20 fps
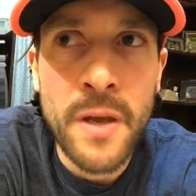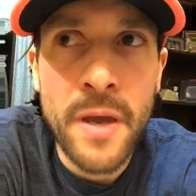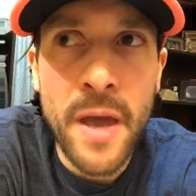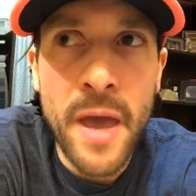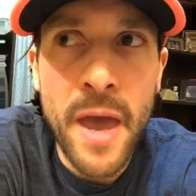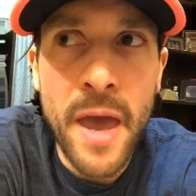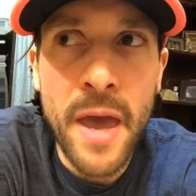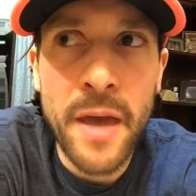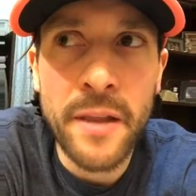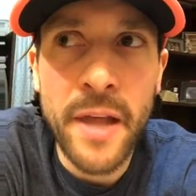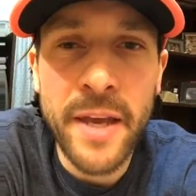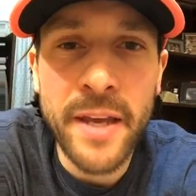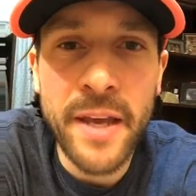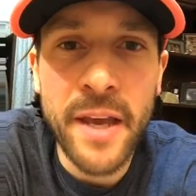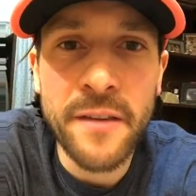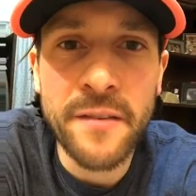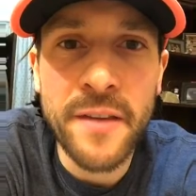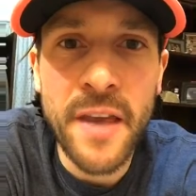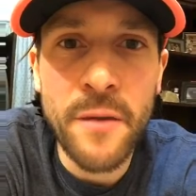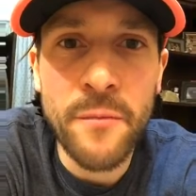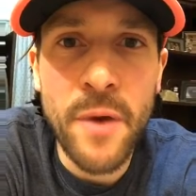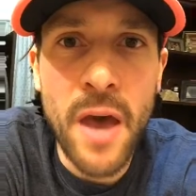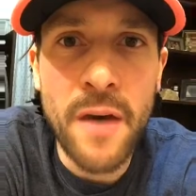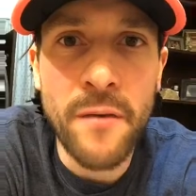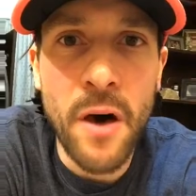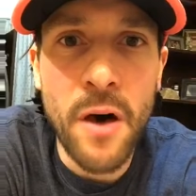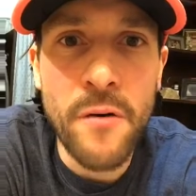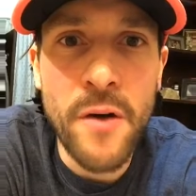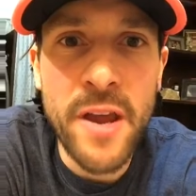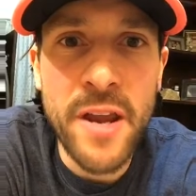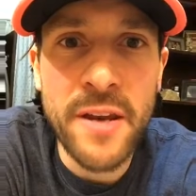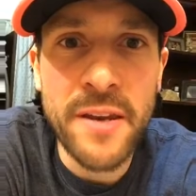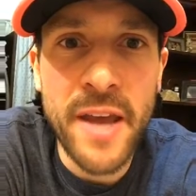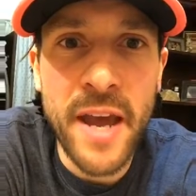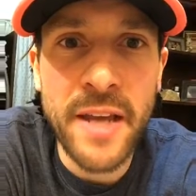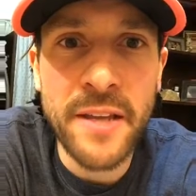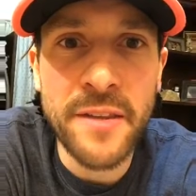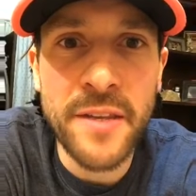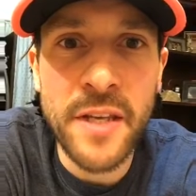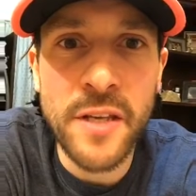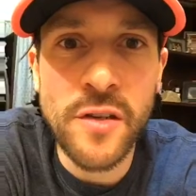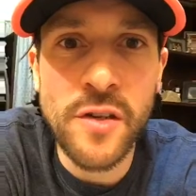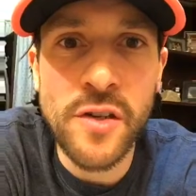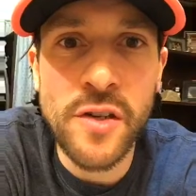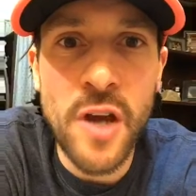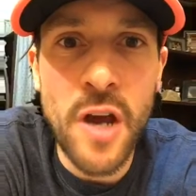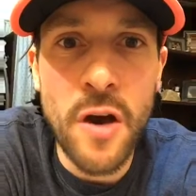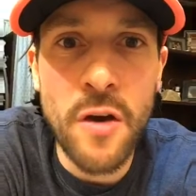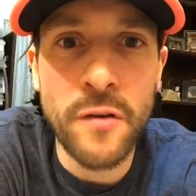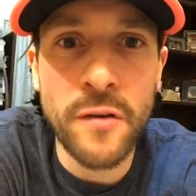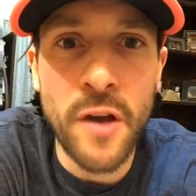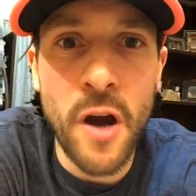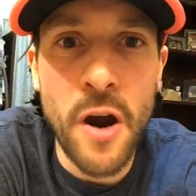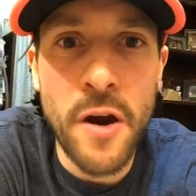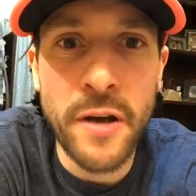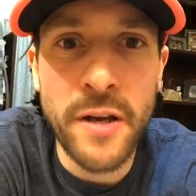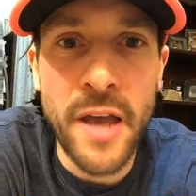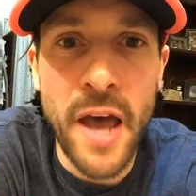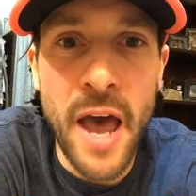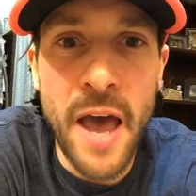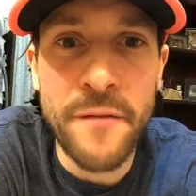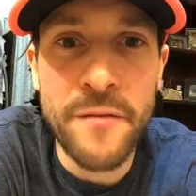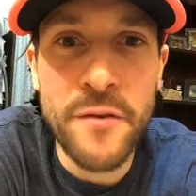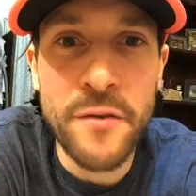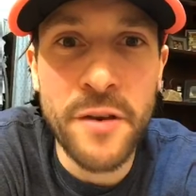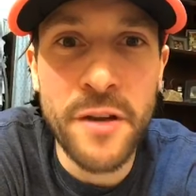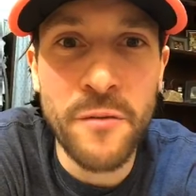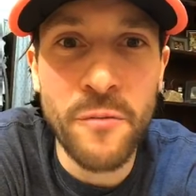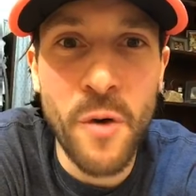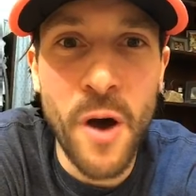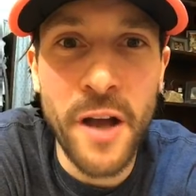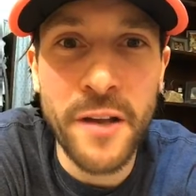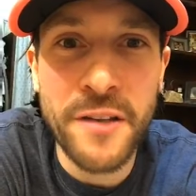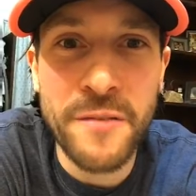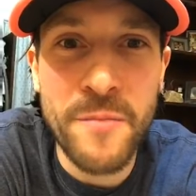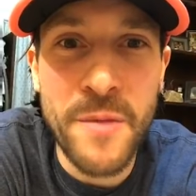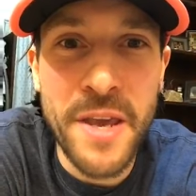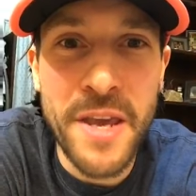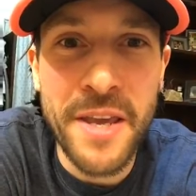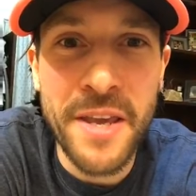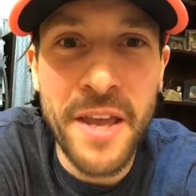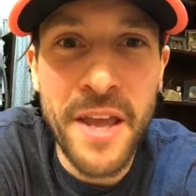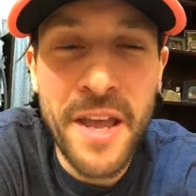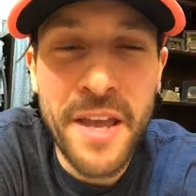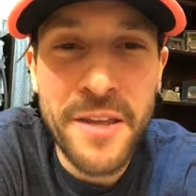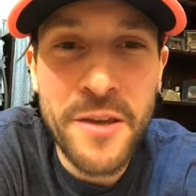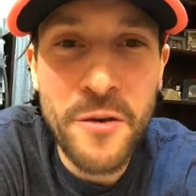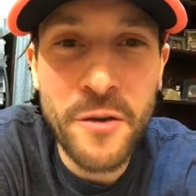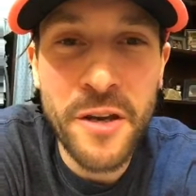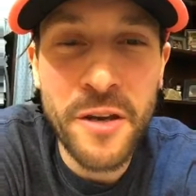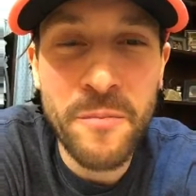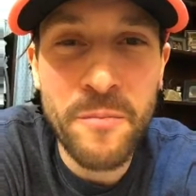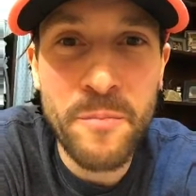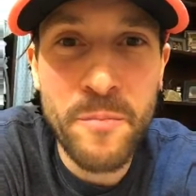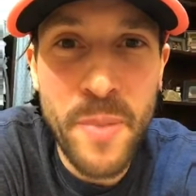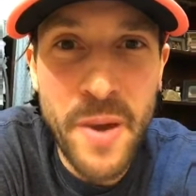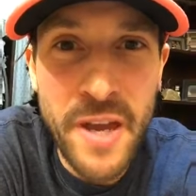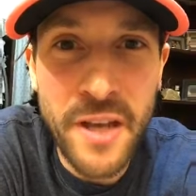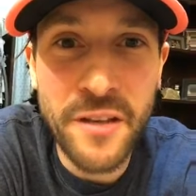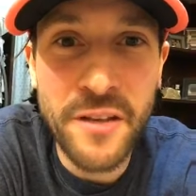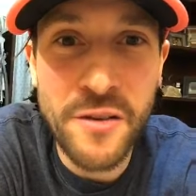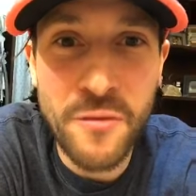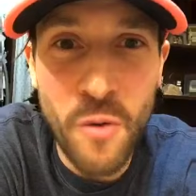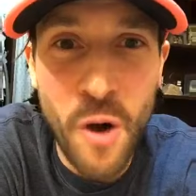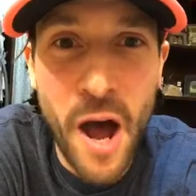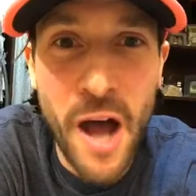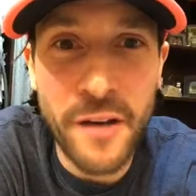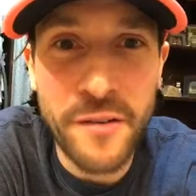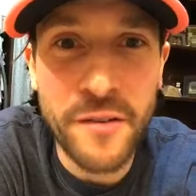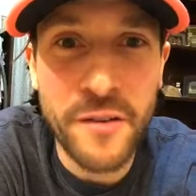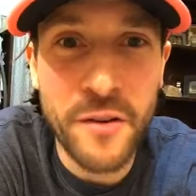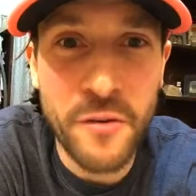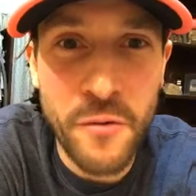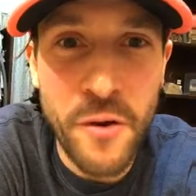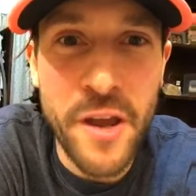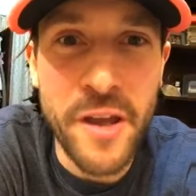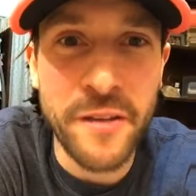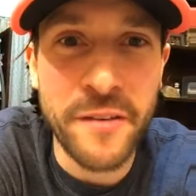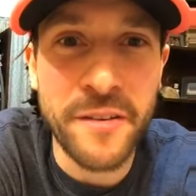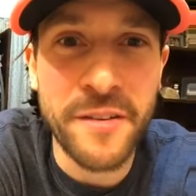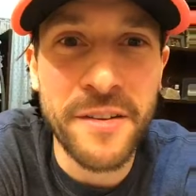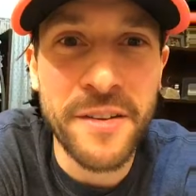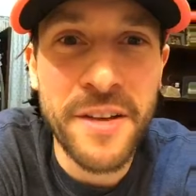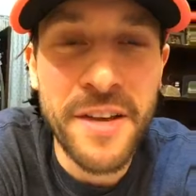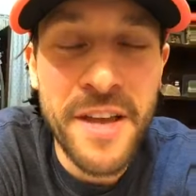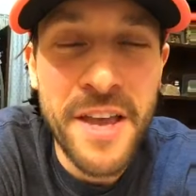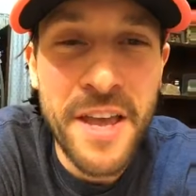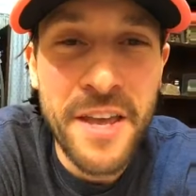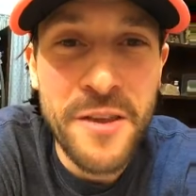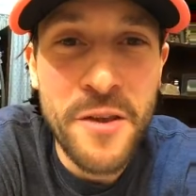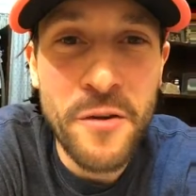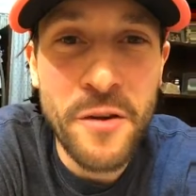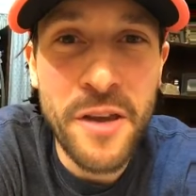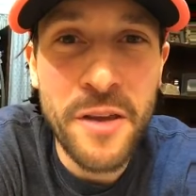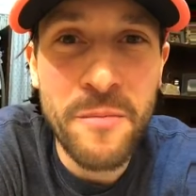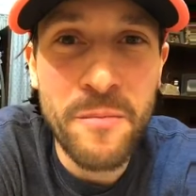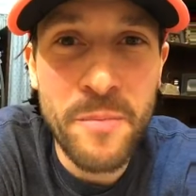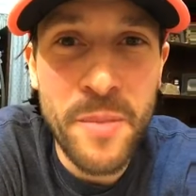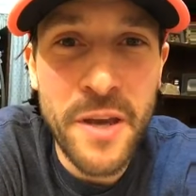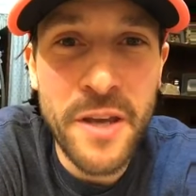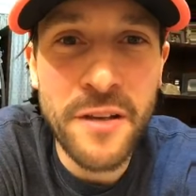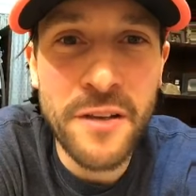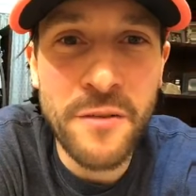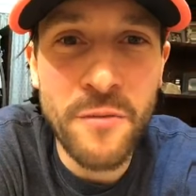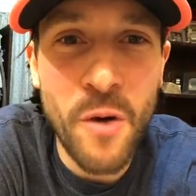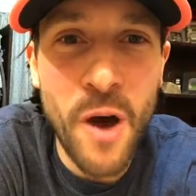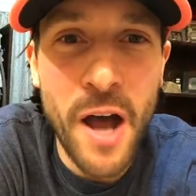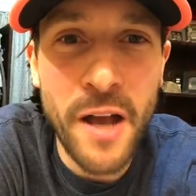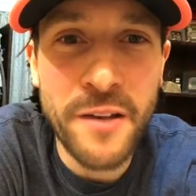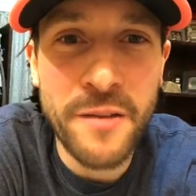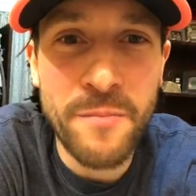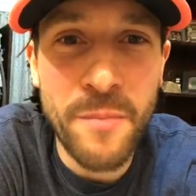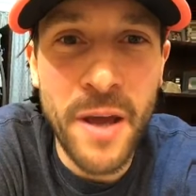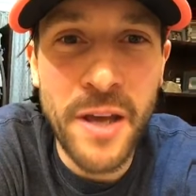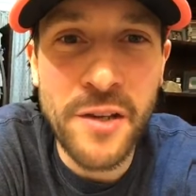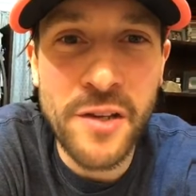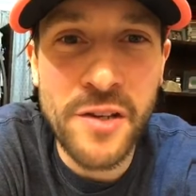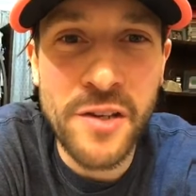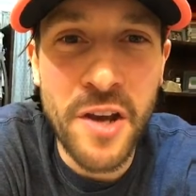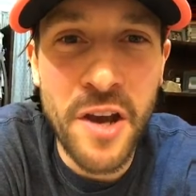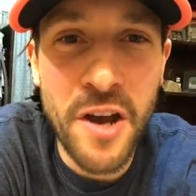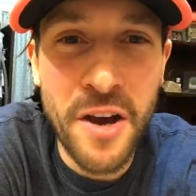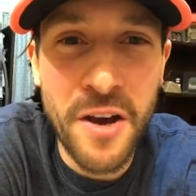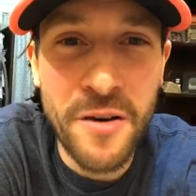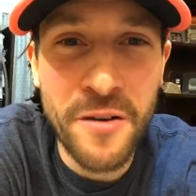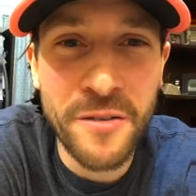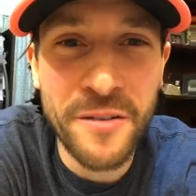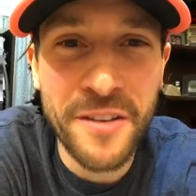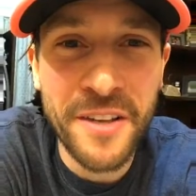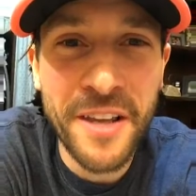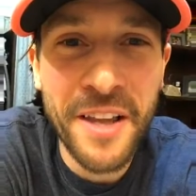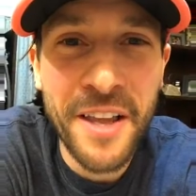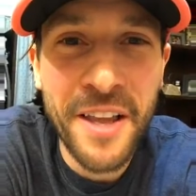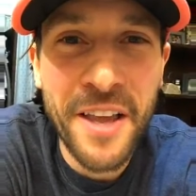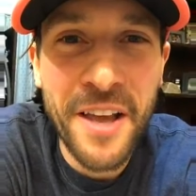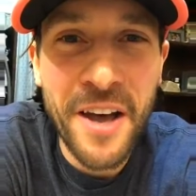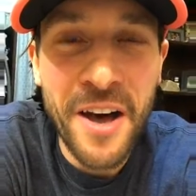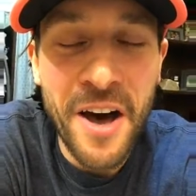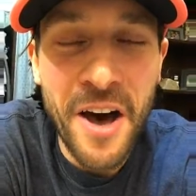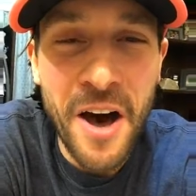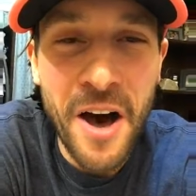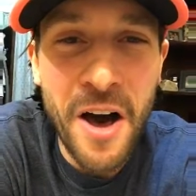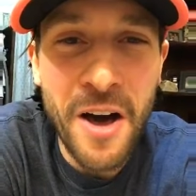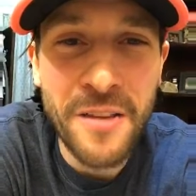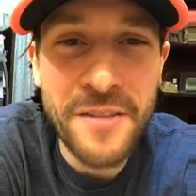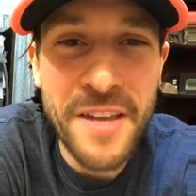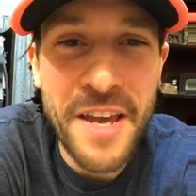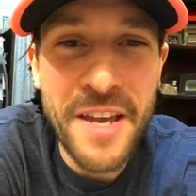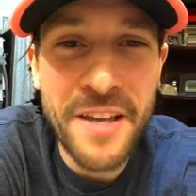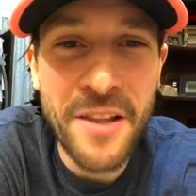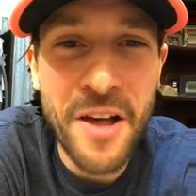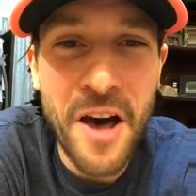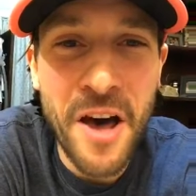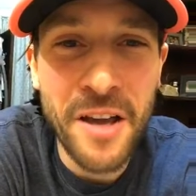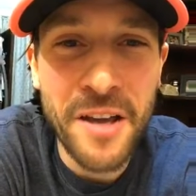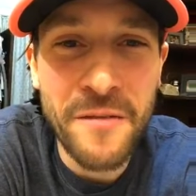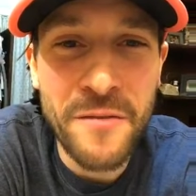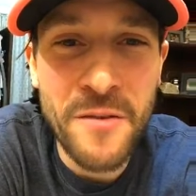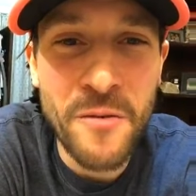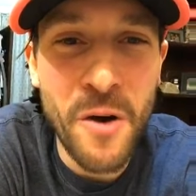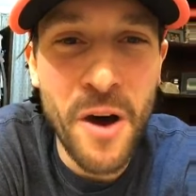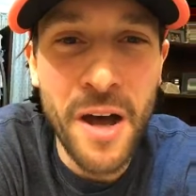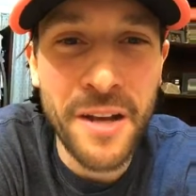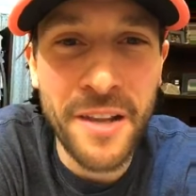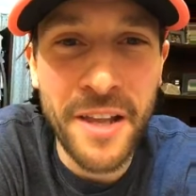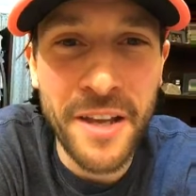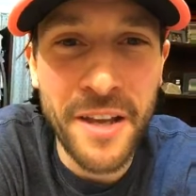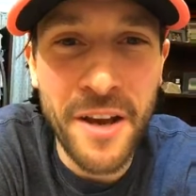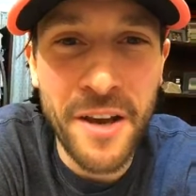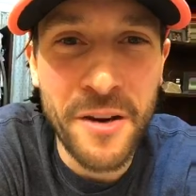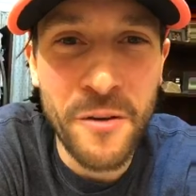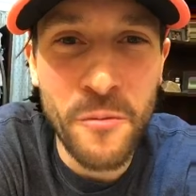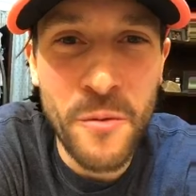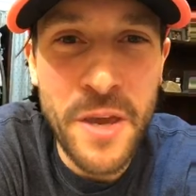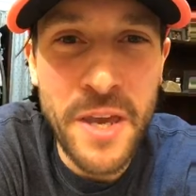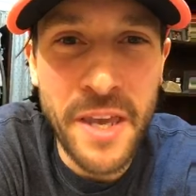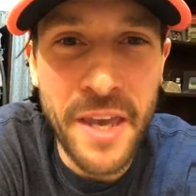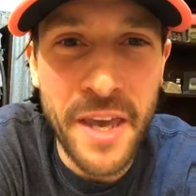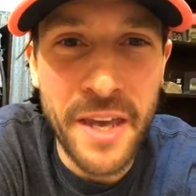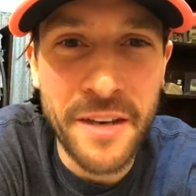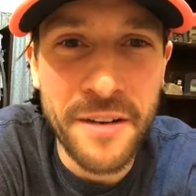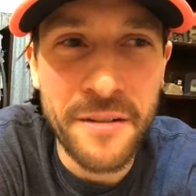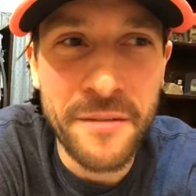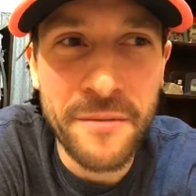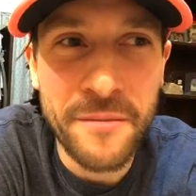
And like I said, we have already 19 shows archived. You can watch me, you can binge watch Chris. You can binge watch my shows all day long if you want, like on a weekend,